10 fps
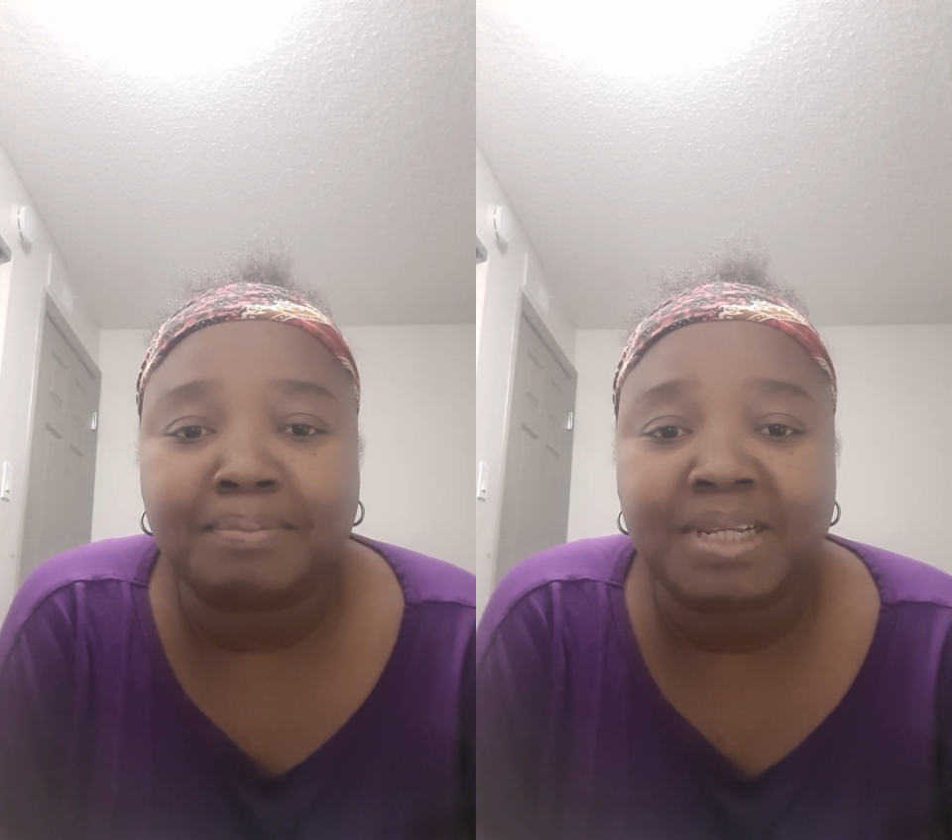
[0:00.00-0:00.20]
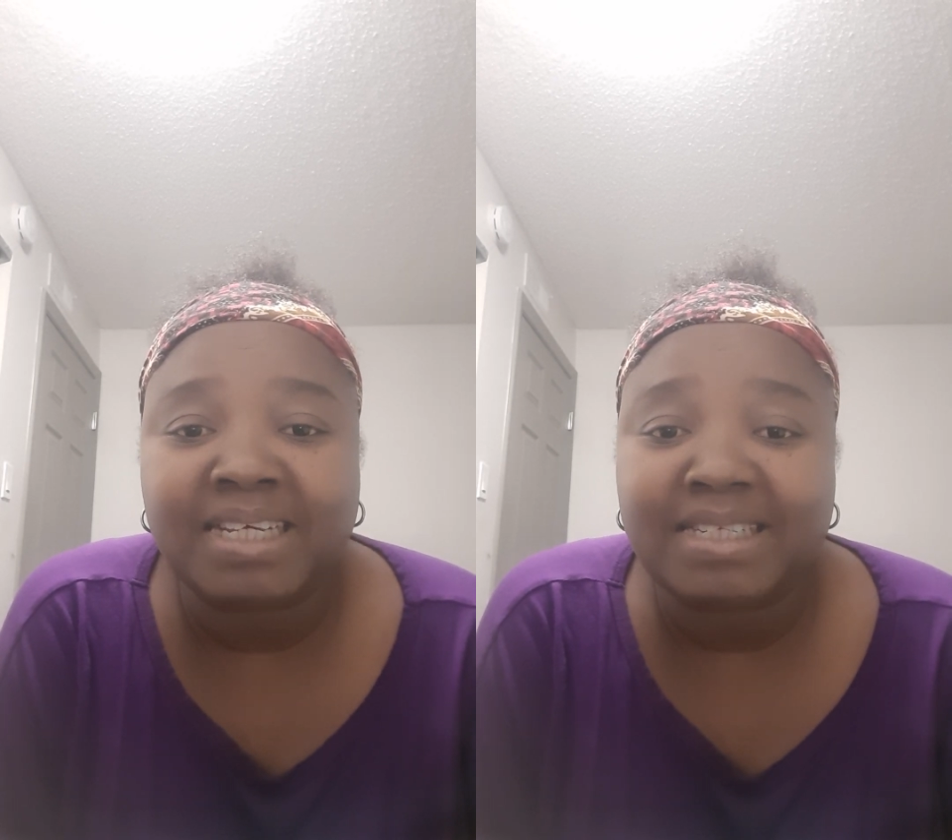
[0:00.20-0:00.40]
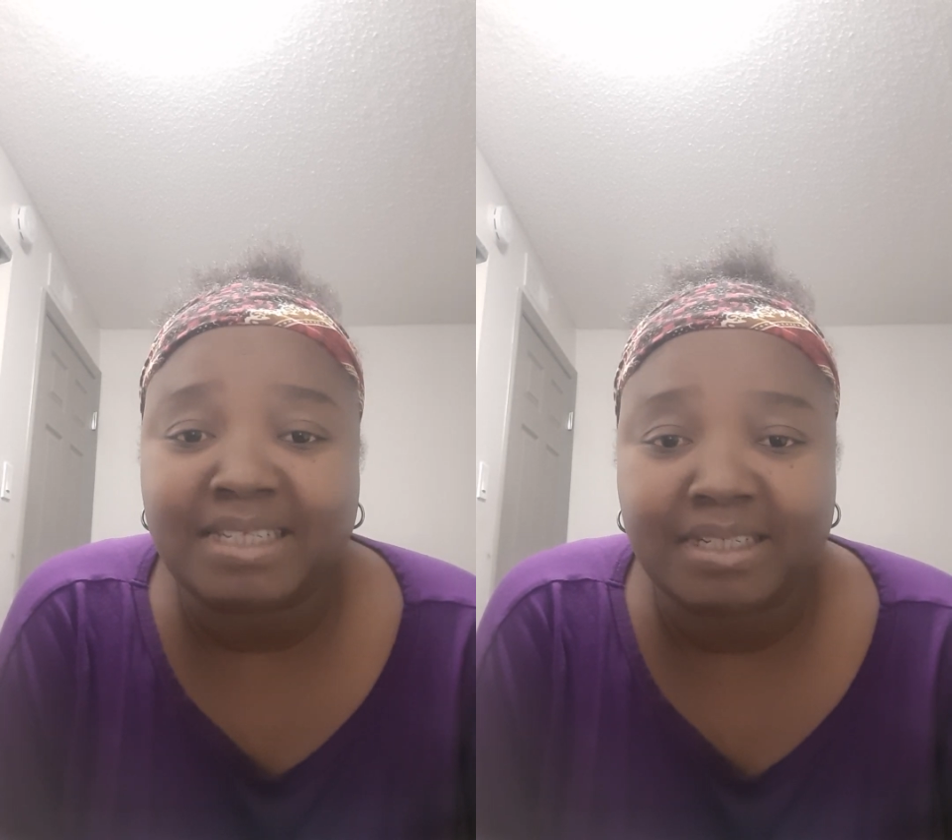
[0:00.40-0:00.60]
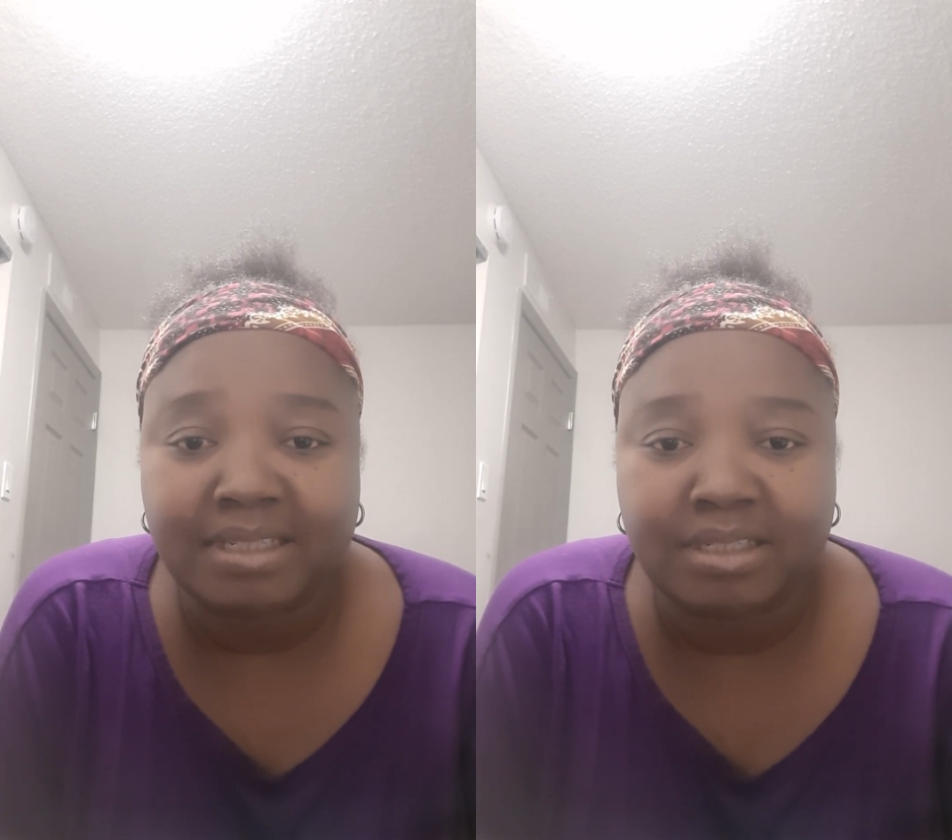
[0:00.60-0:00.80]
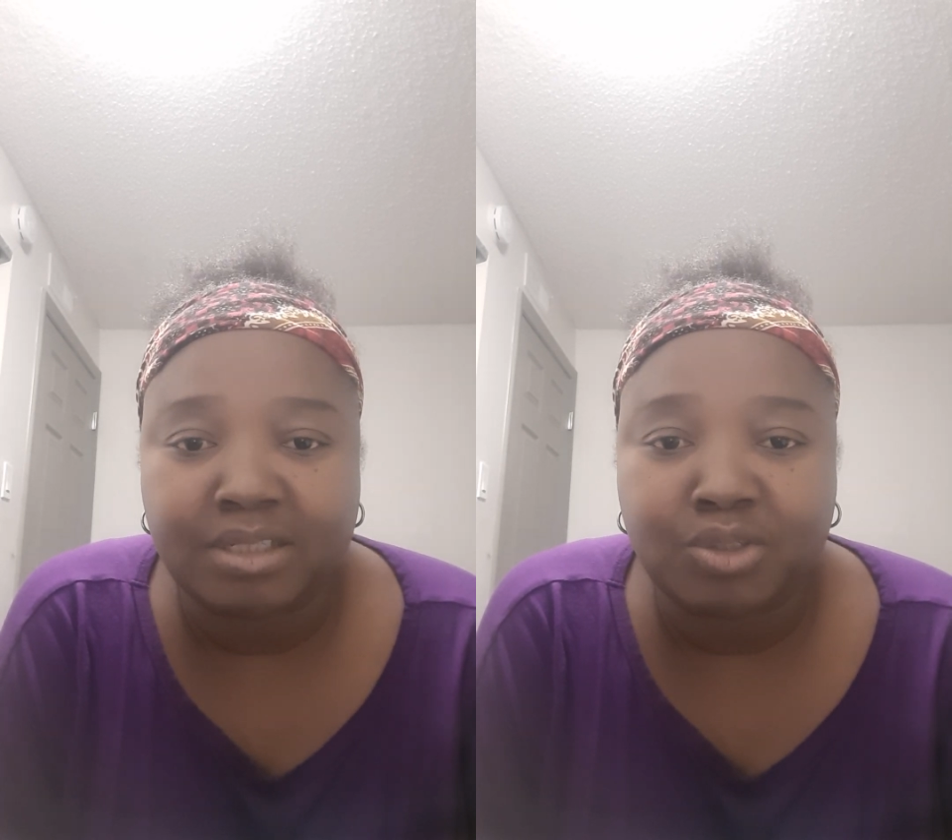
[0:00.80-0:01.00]

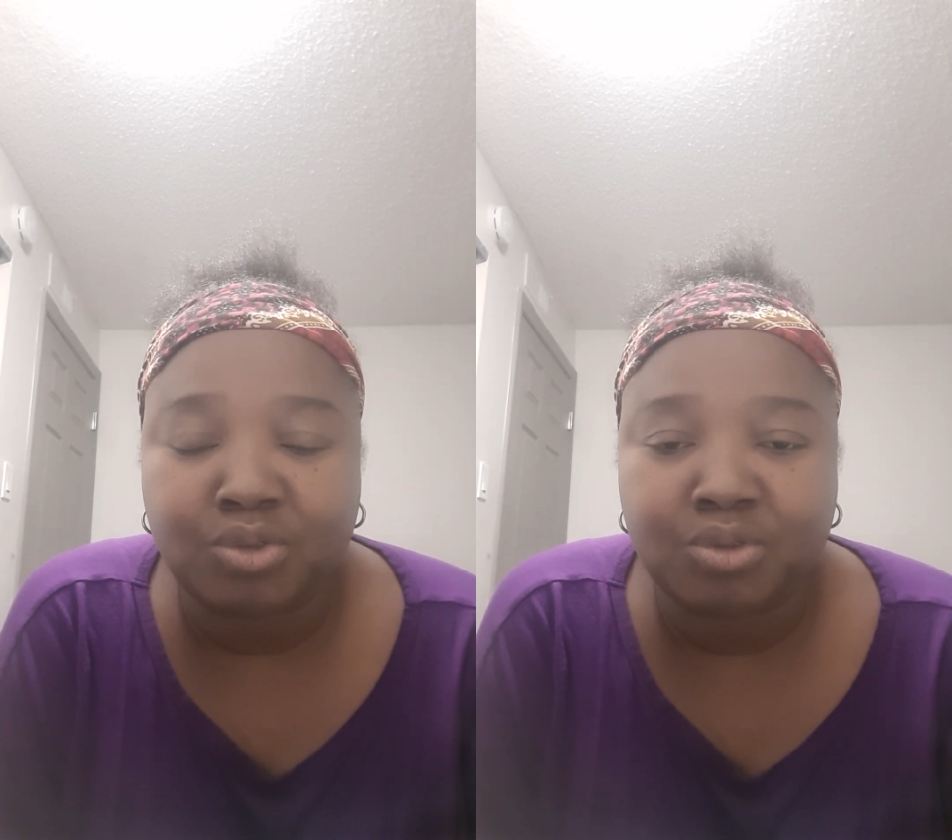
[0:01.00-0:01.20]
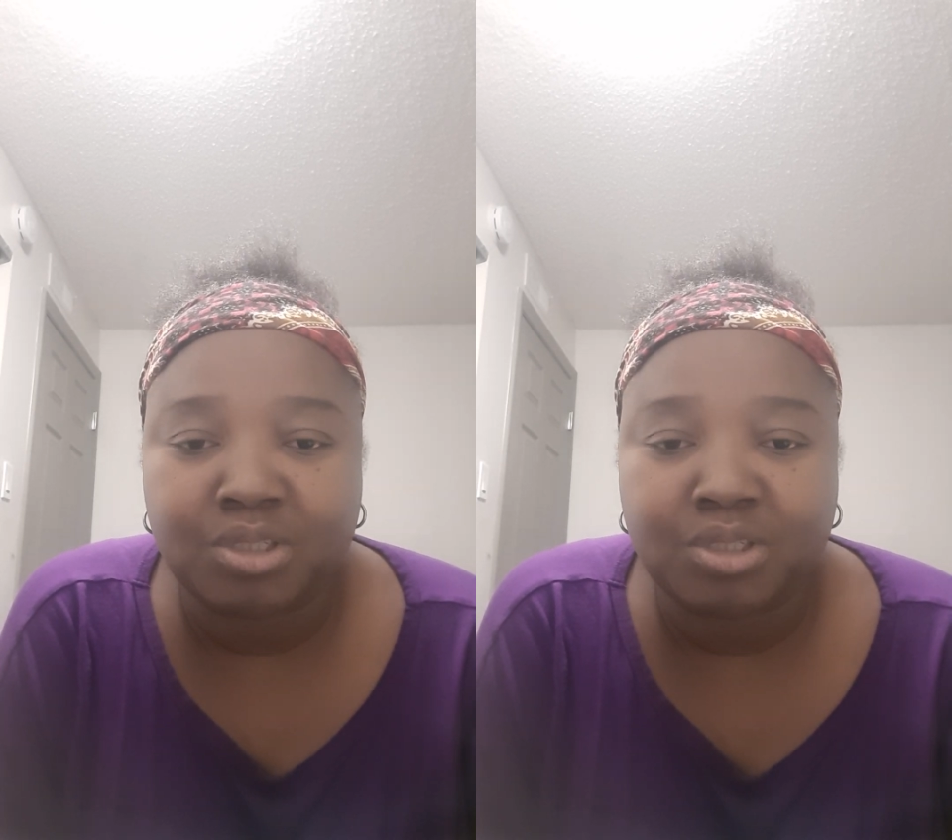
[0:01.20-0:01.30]
blended into